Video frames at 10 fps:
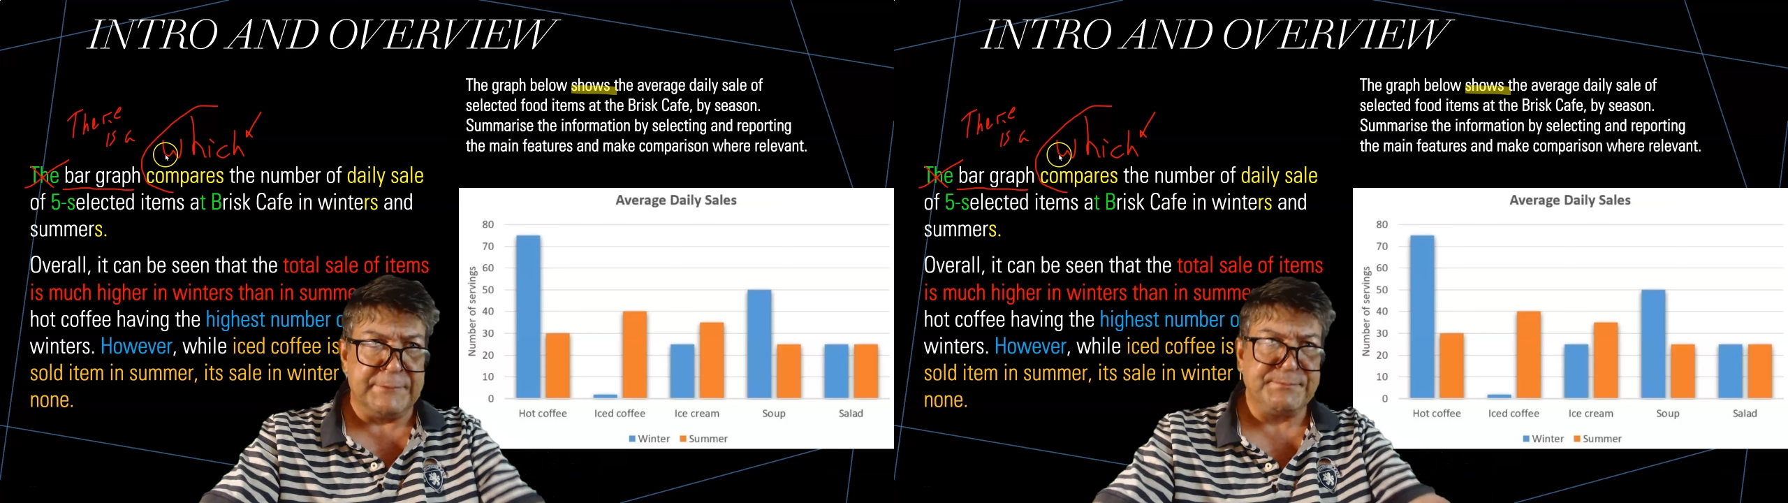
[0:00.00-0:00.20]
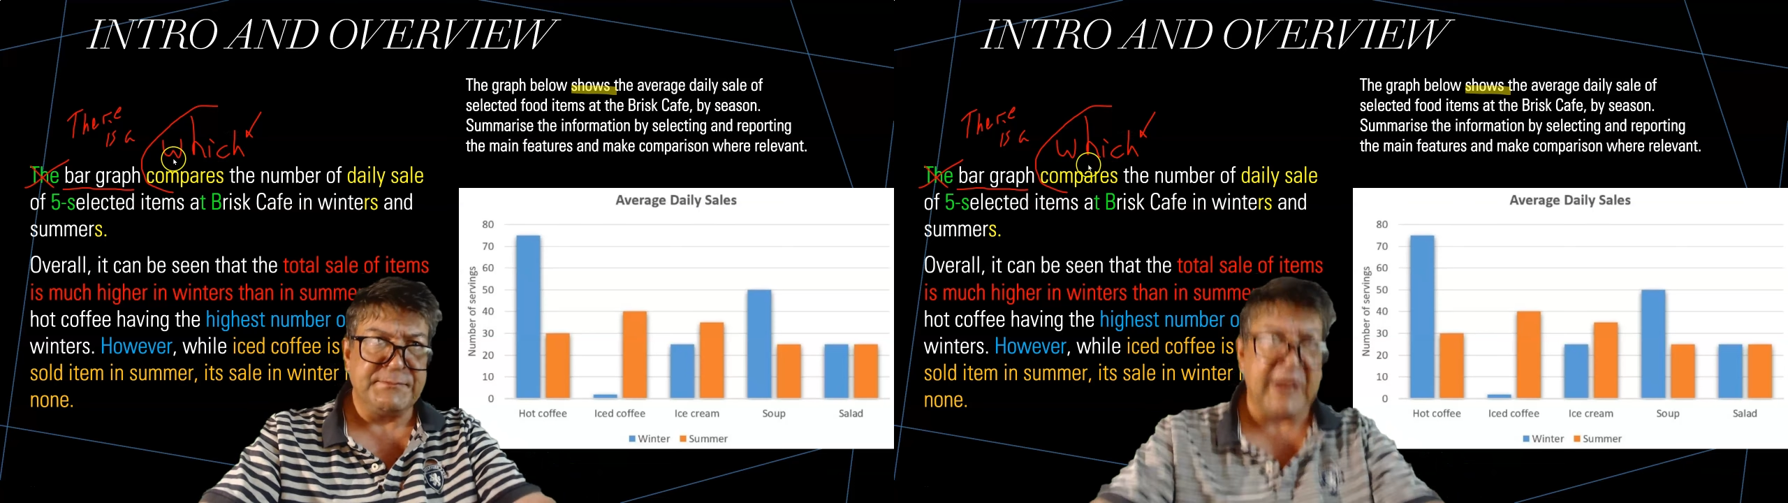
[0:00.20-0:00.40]

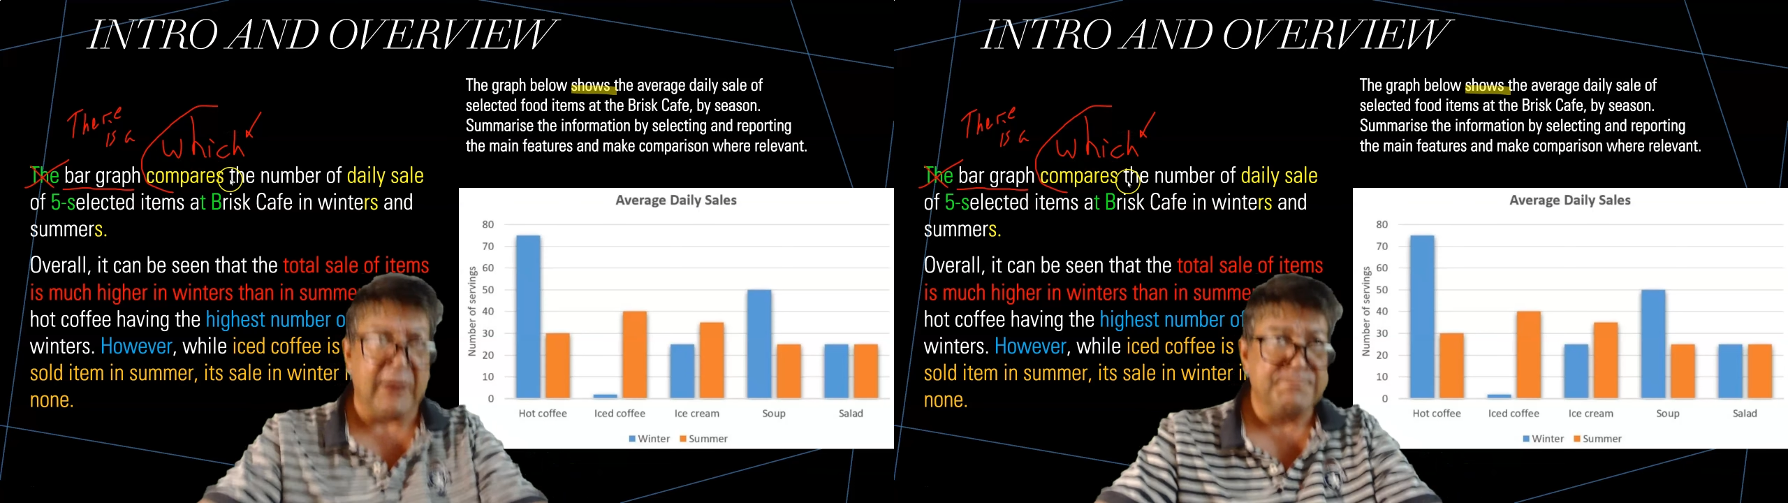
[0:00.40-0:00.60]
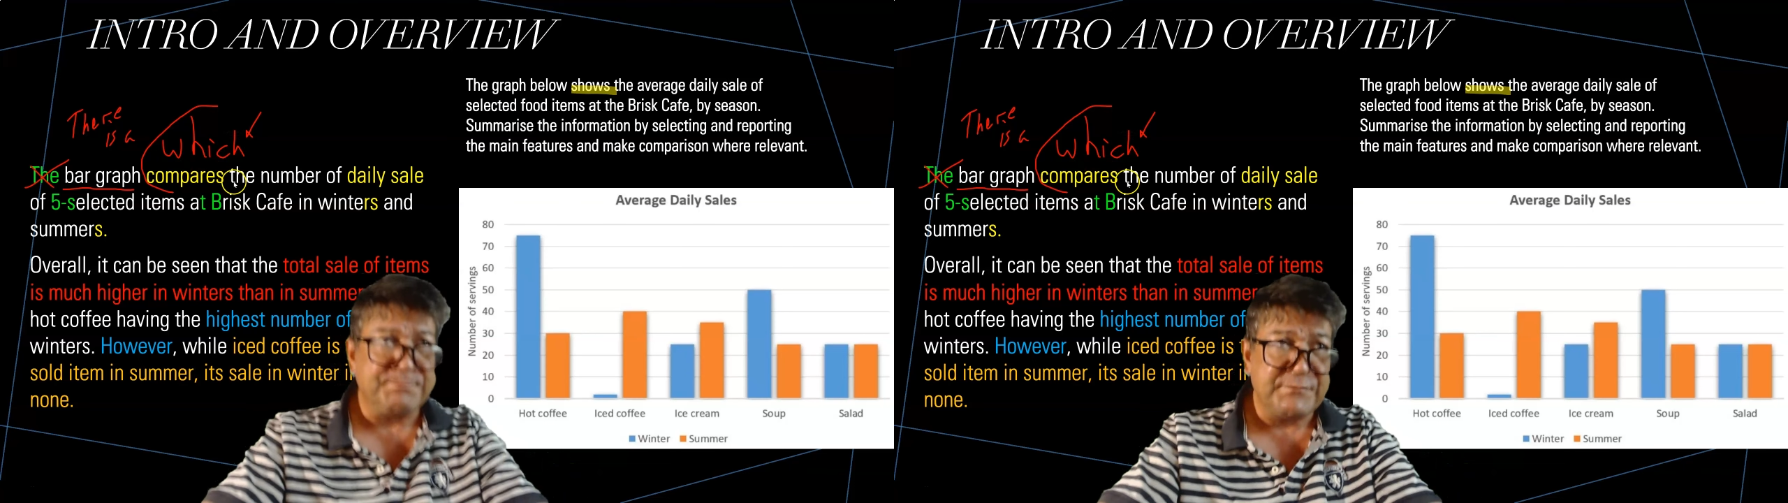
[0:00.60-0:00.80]

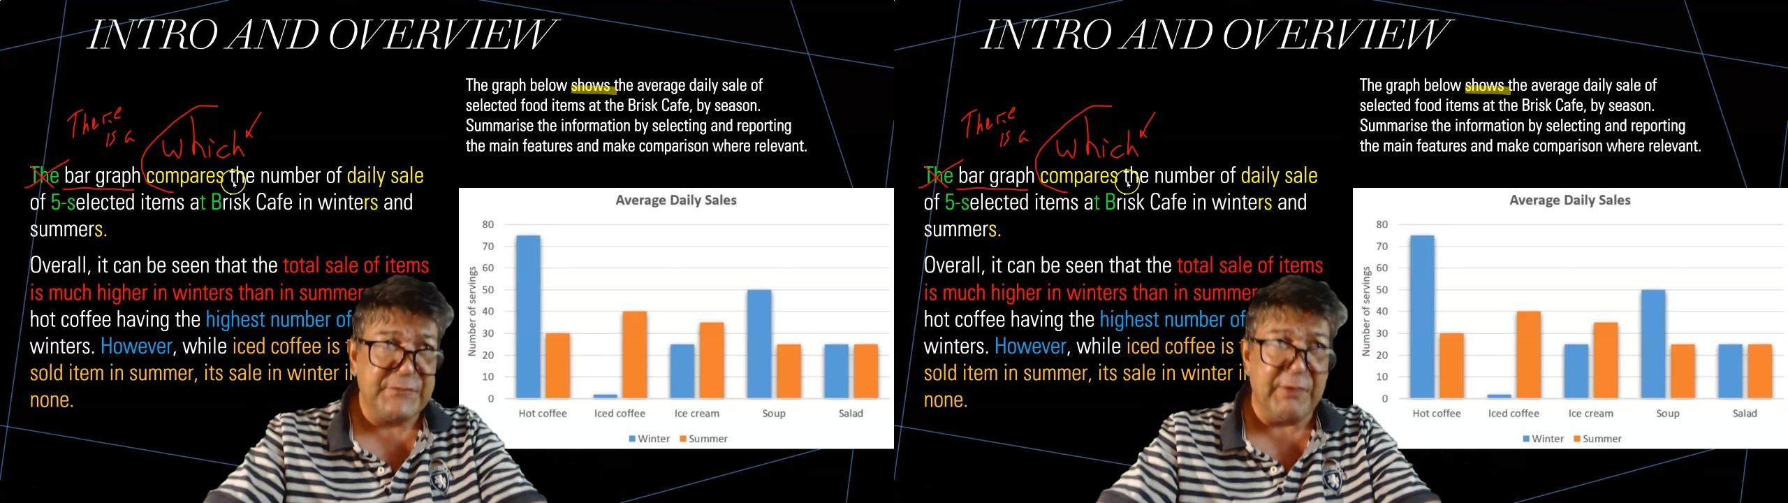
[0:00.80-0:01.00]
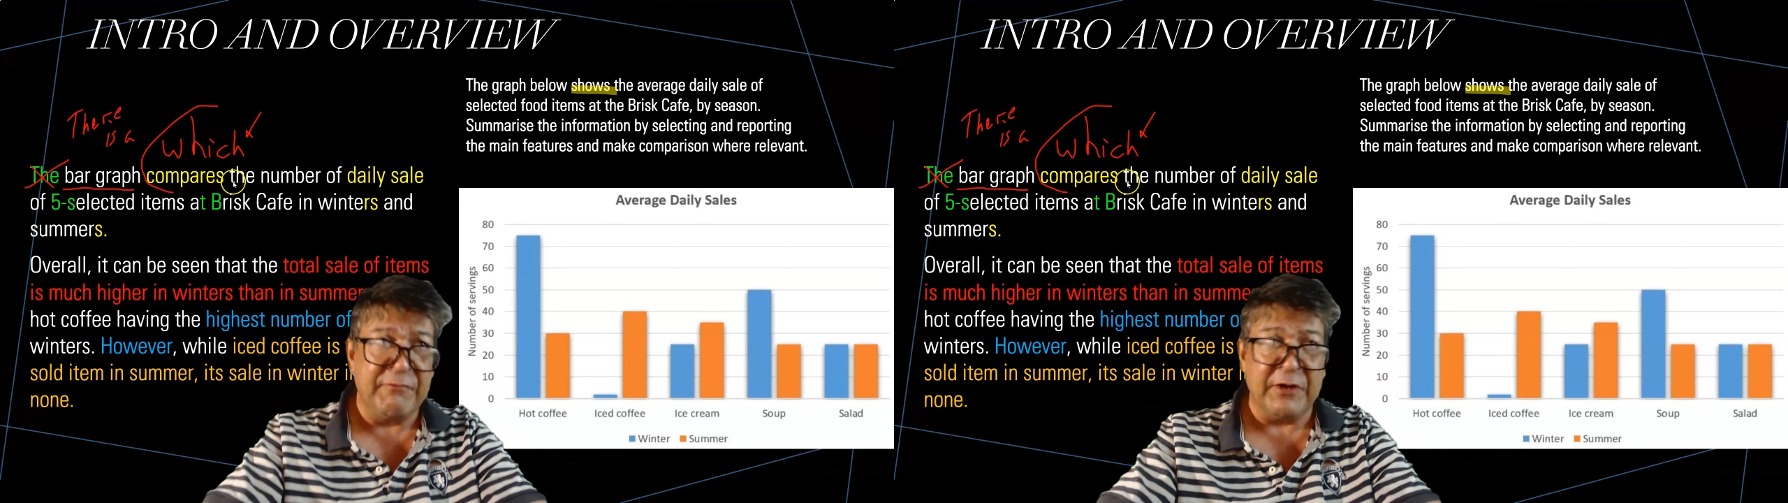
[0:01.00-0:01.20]
Now,
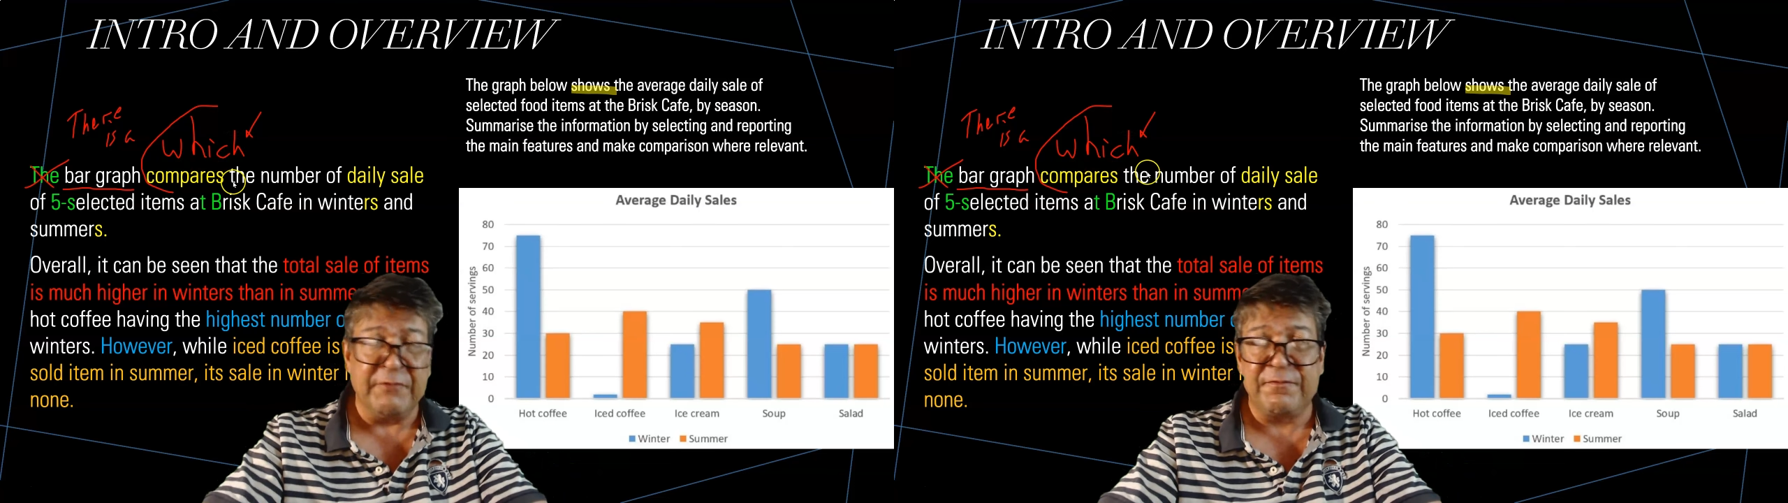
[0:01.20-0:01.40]
you've done